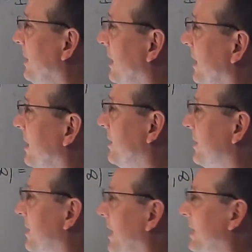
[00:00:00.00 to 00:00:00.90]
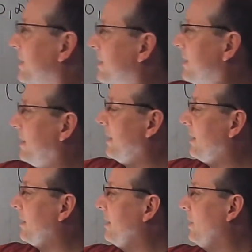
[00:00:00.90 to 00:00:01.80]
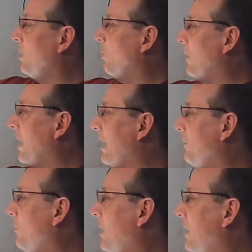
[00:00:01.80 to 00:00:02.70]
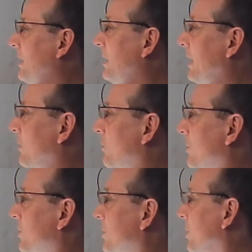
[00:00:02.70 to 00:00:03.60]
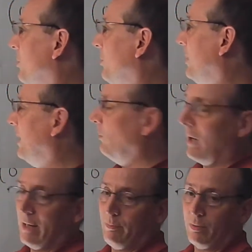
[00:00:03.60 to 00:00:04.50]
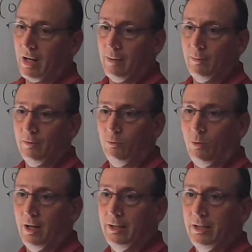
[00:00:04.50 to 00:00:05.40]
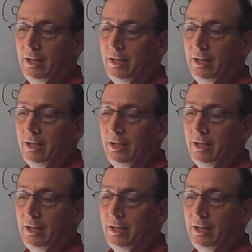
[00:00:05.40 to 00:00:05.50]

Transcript: is that y1 equals 2 and y prime of 1